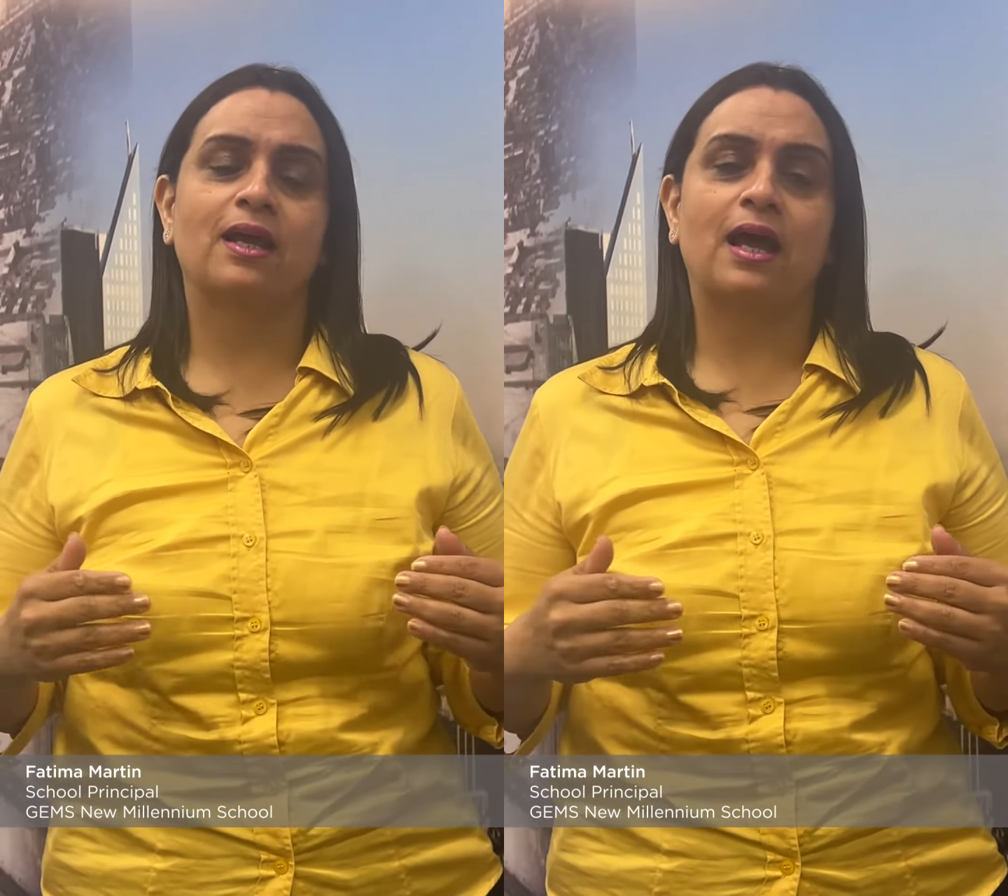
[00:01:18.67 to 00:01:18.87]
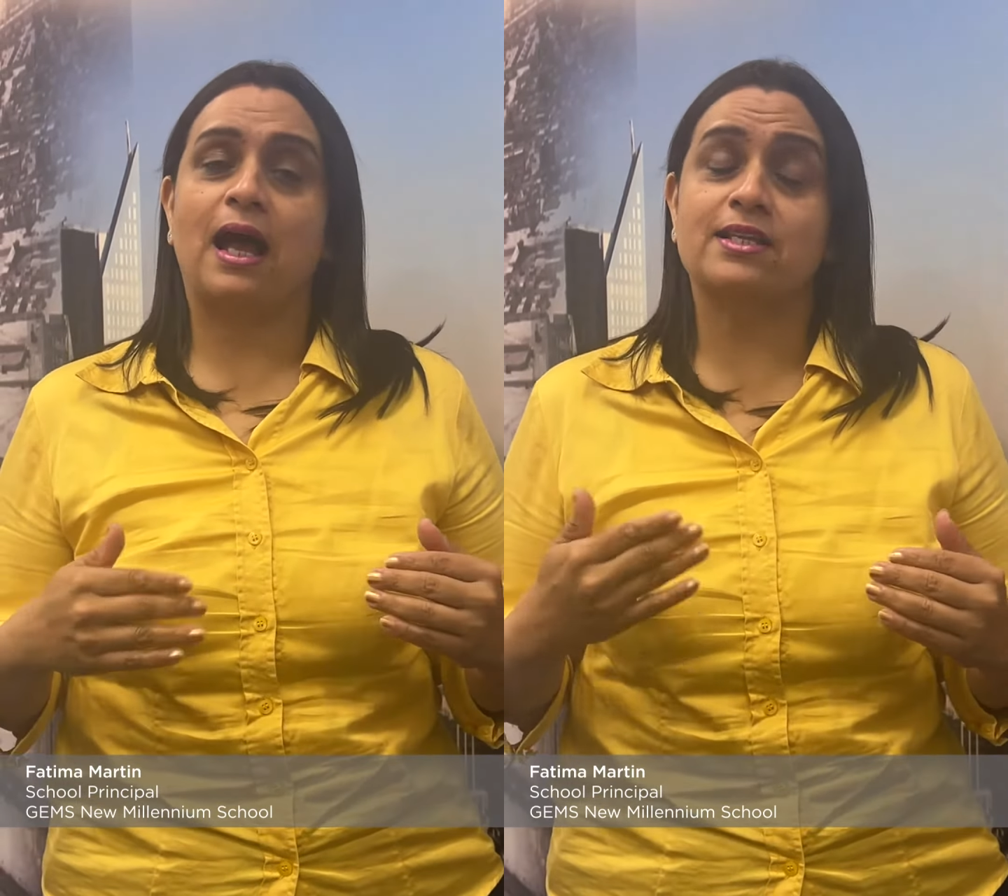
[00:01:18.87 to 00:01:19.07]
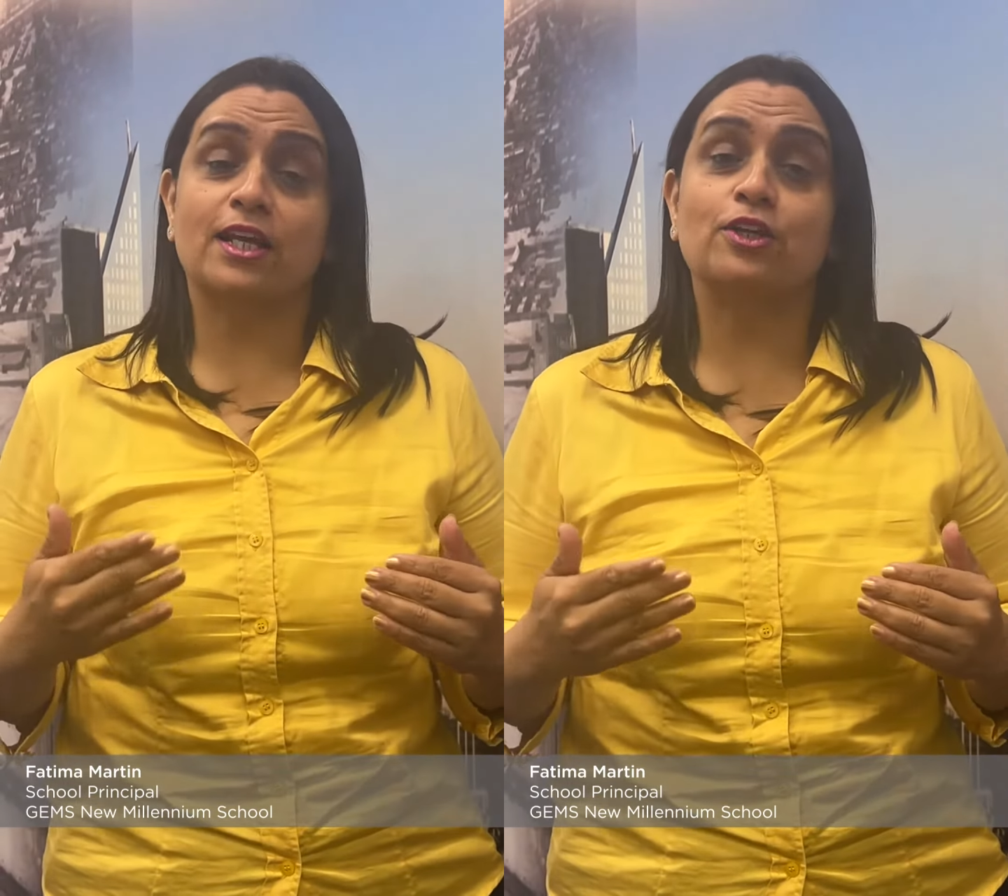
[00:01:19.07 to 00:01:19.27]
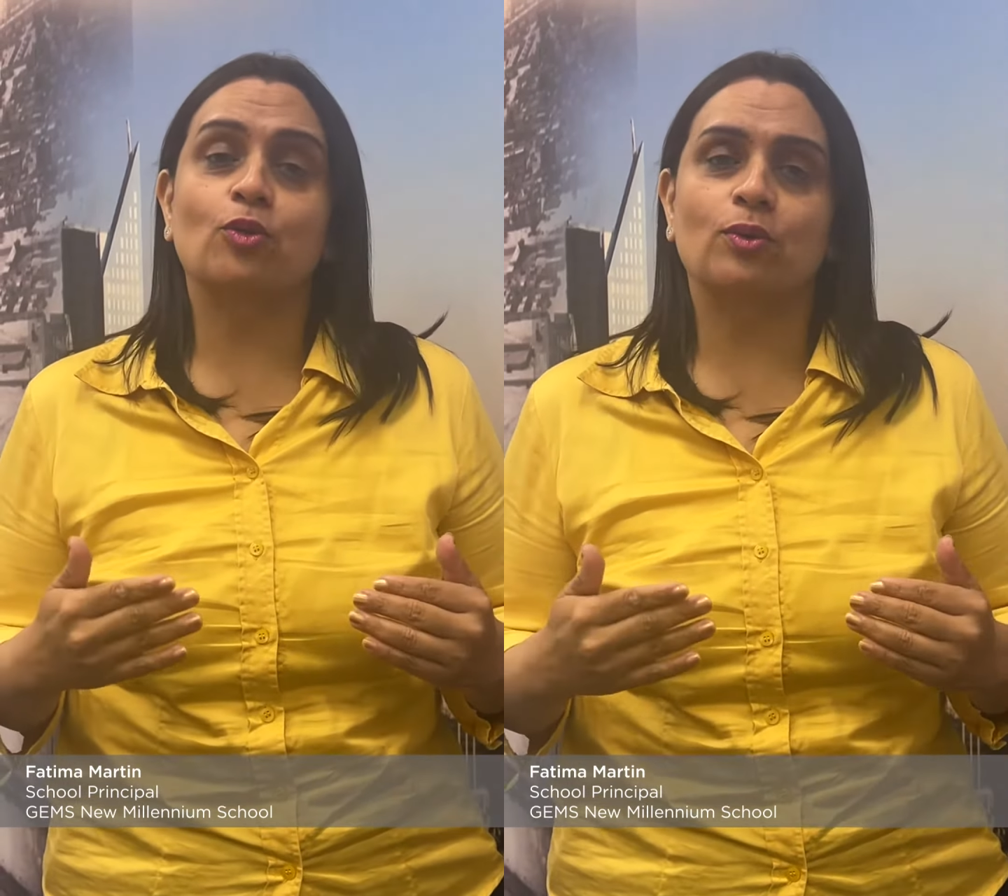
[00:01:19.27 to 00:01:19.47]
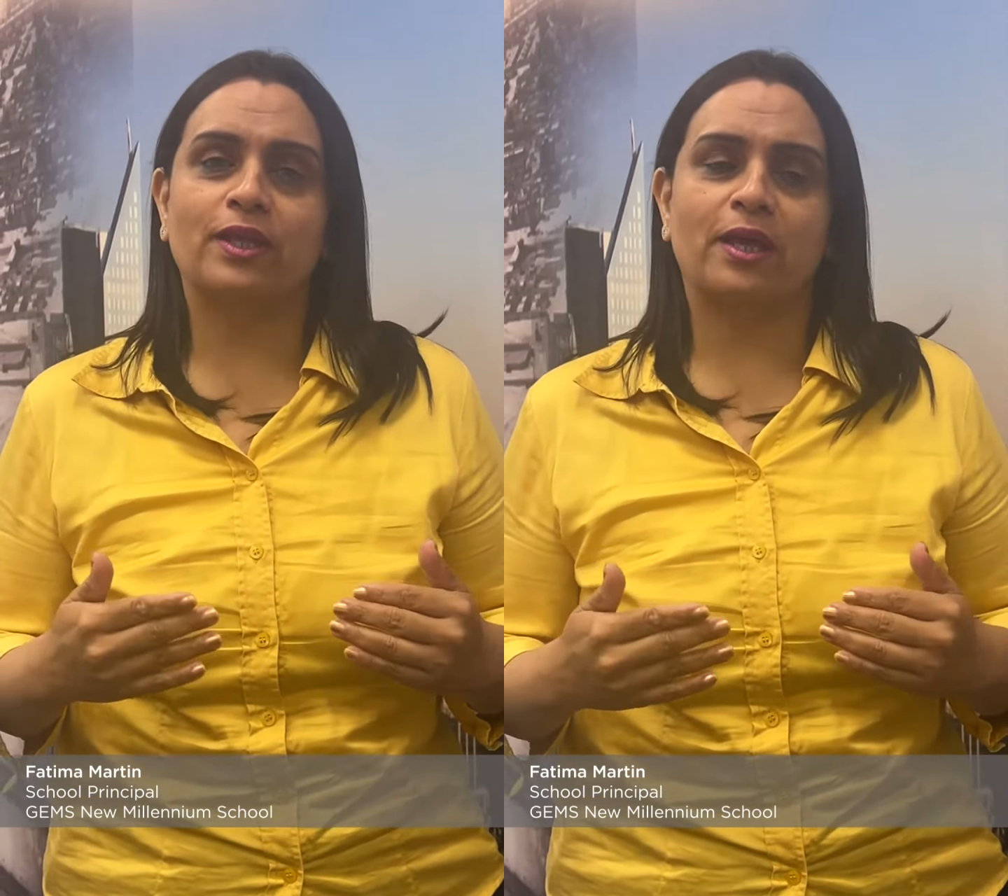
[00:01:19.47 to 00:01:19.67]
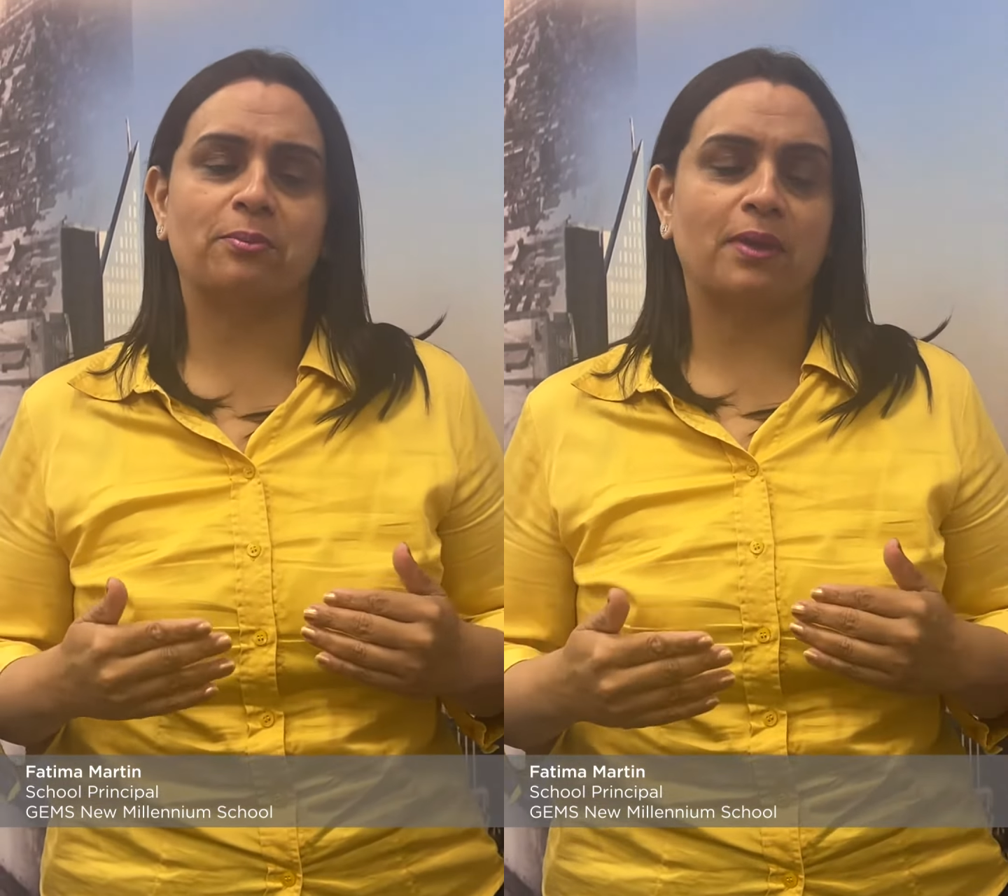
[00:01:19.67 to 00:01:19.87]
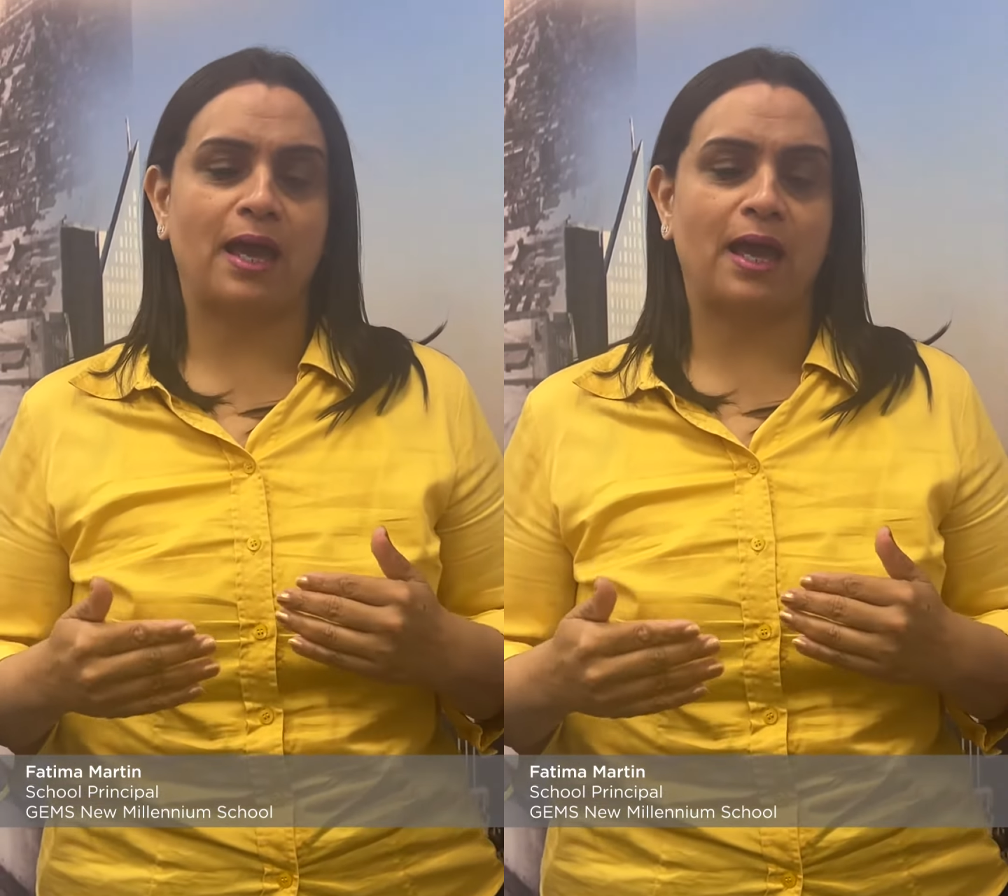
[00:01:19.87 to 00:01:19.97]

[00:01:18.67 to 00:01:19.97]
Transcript: as I know them